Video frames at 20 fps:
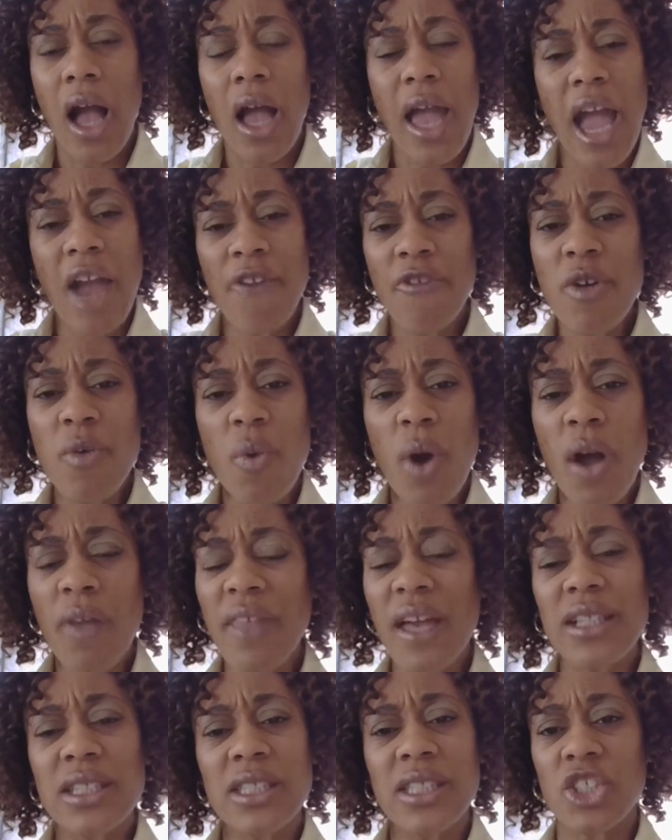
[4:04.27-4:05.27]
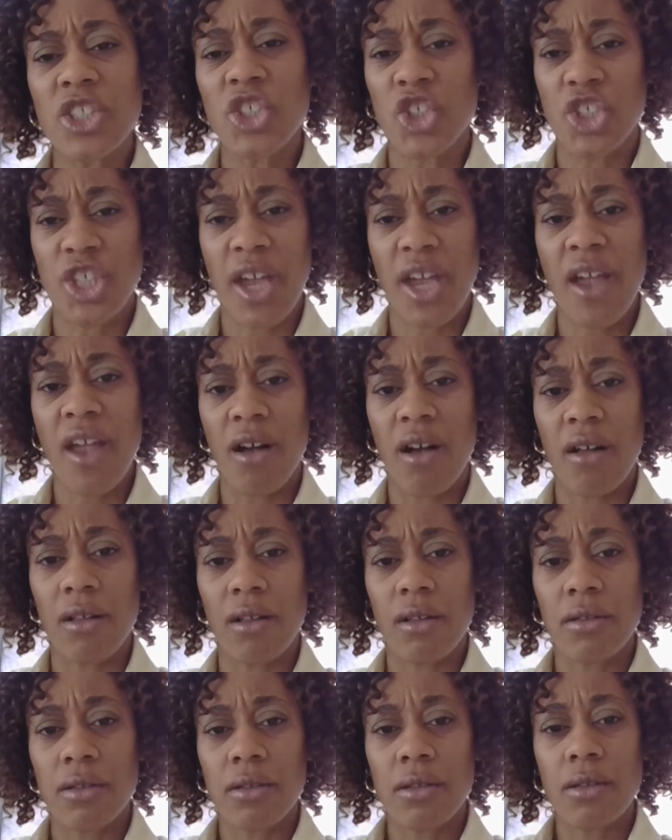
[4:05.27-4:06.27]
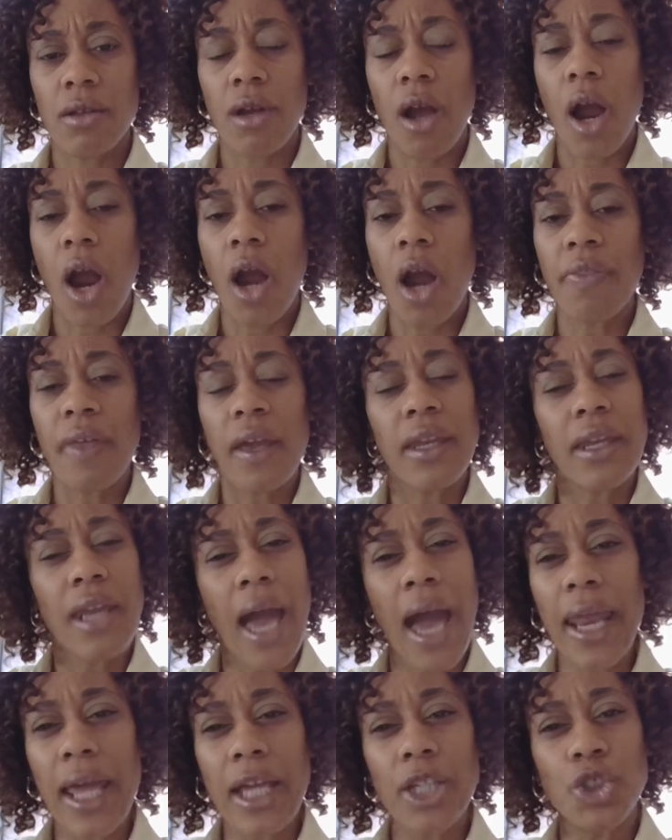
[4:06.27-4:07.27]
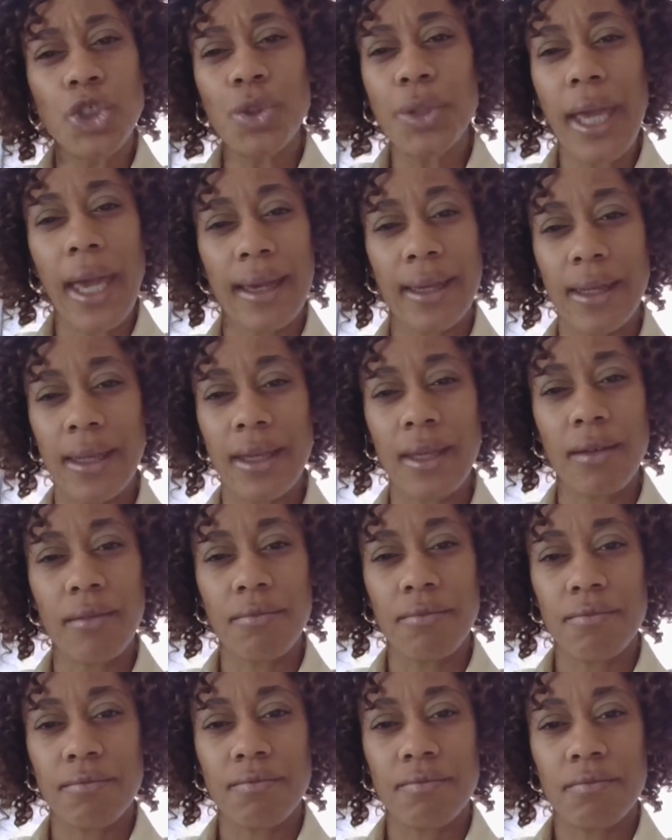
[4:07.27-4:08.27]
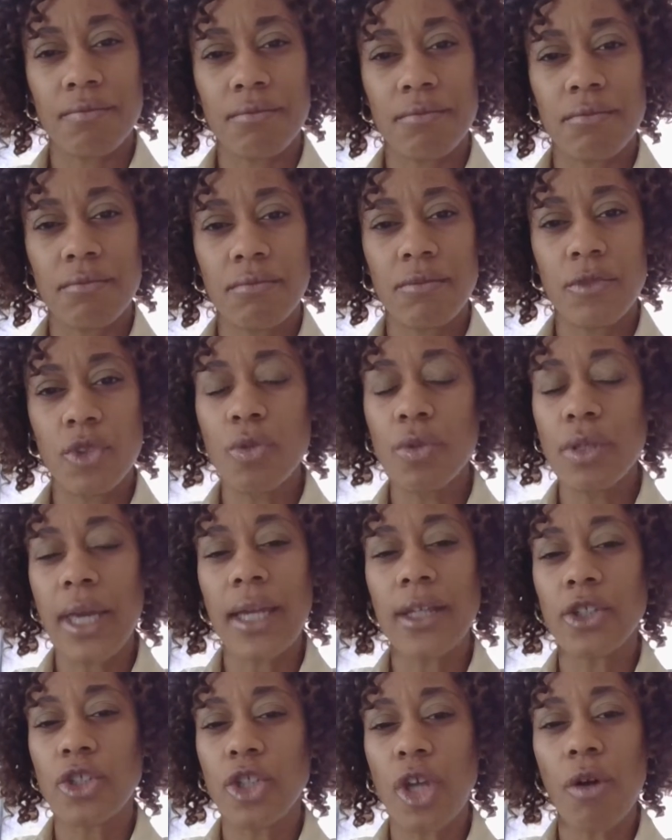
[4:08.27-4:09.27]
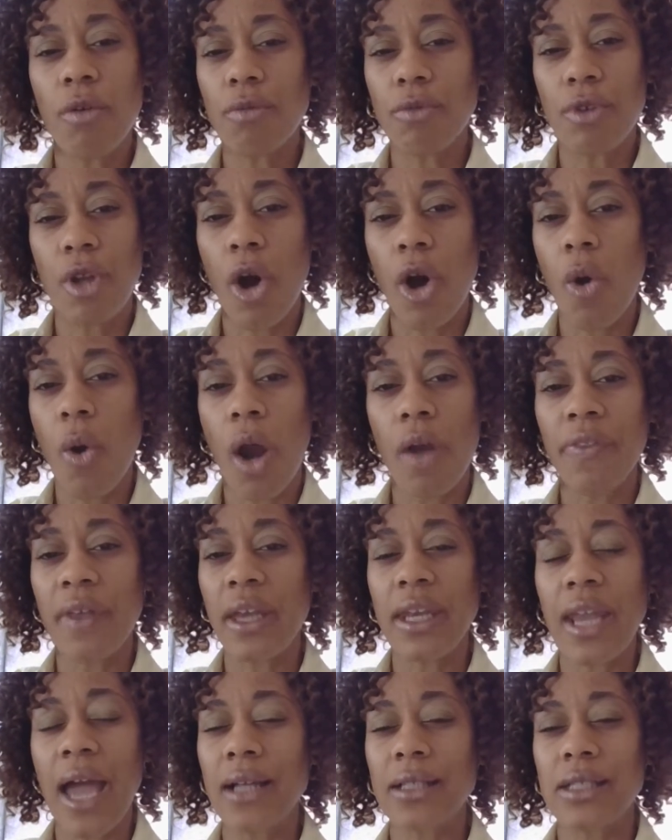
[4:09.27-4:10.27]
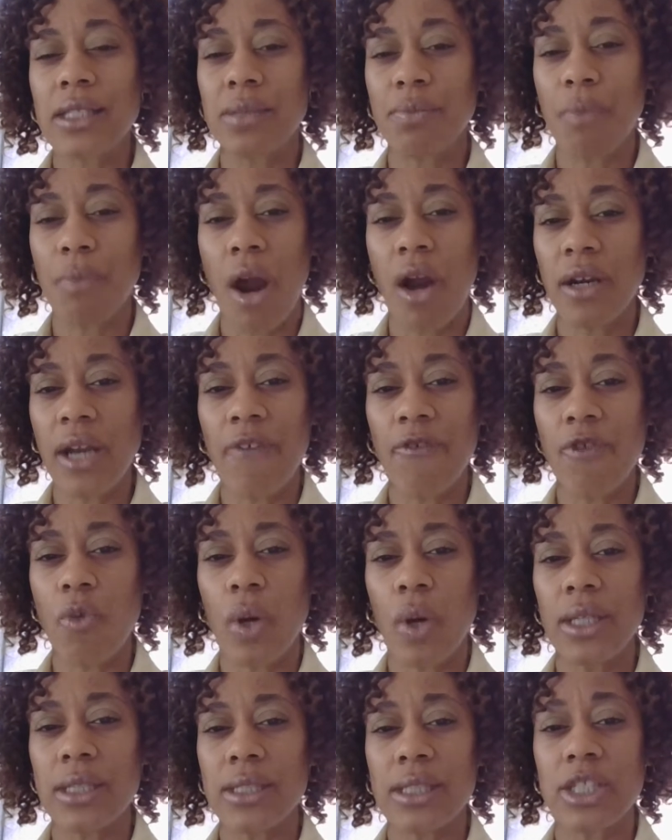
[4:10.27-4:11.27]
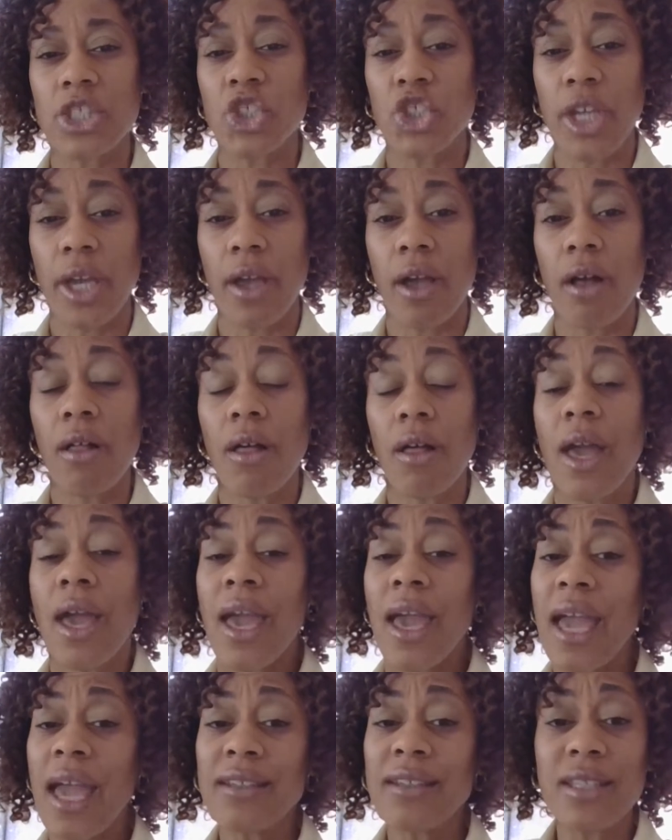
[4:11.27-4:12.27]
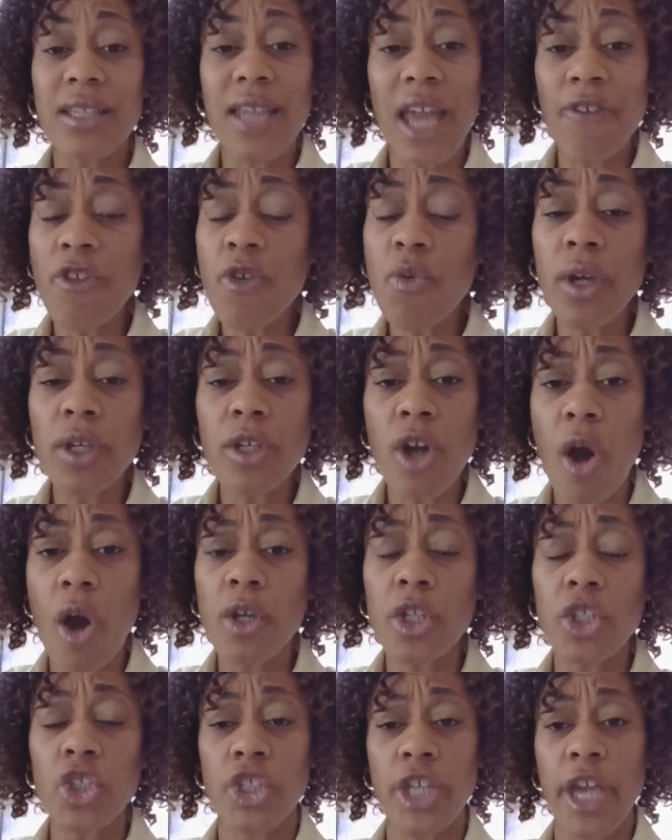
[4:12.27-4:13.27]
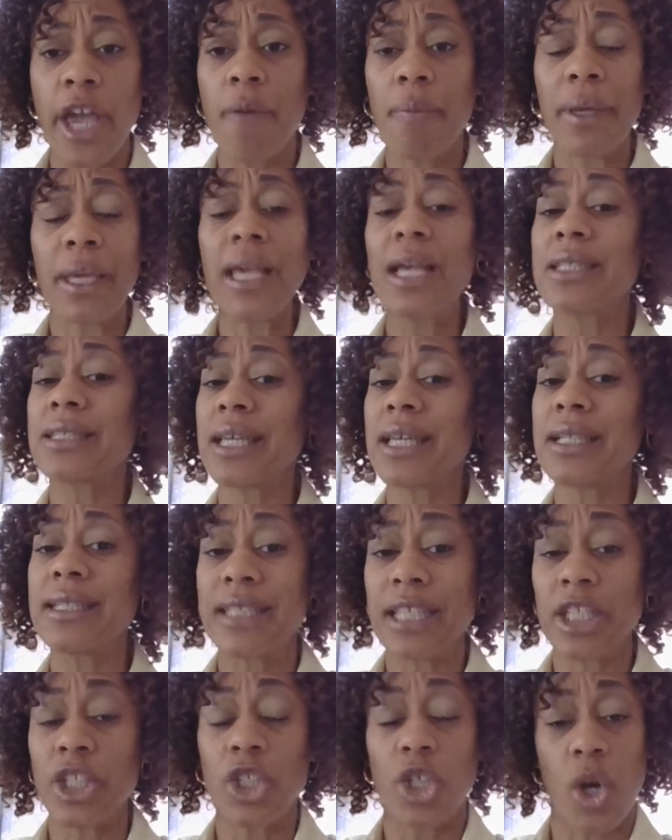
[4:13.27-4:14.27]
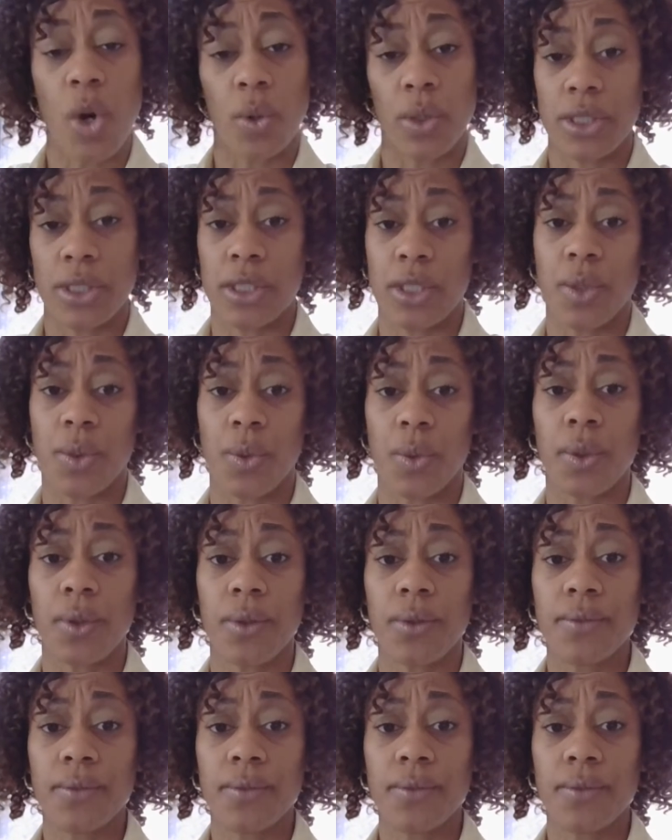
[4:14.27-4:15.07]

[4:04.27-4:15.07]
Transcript: everyone that's in jail, are they not educated? Do they don't know? Are they not smart? Everyone is in jail. And did everyone go to jail because they didn't go to school?